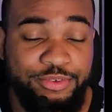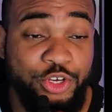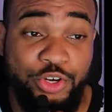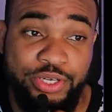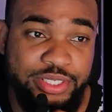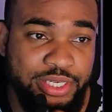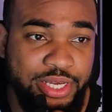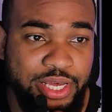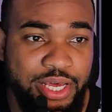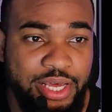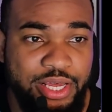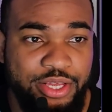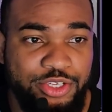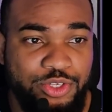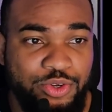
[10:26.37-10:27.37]
good.
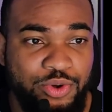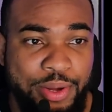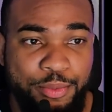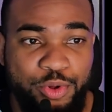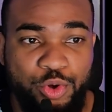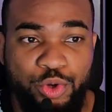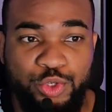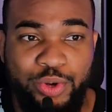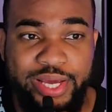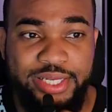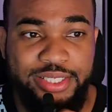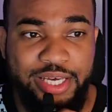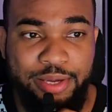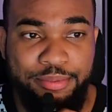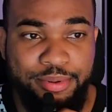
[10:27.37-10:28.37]
So I'm going to go to
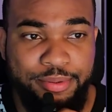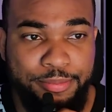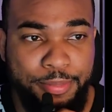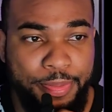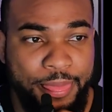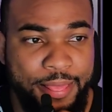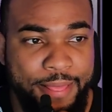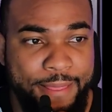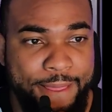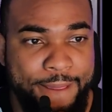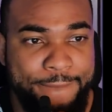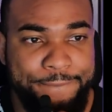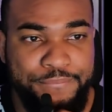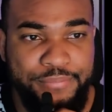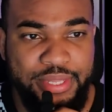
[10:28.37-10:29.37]
Enscape
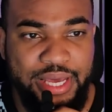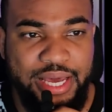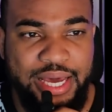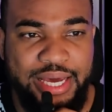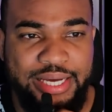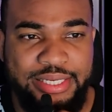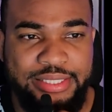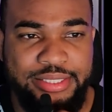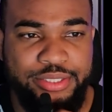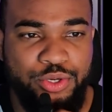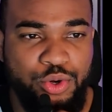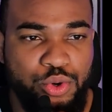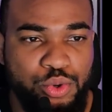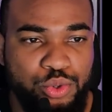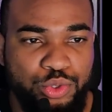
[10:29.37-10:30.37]
and
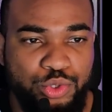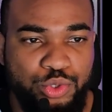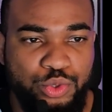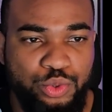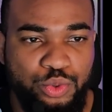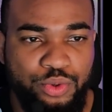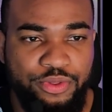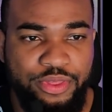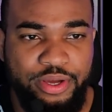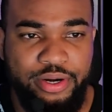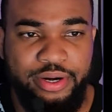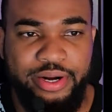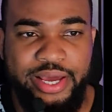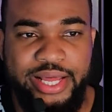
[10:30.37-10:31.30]
go to their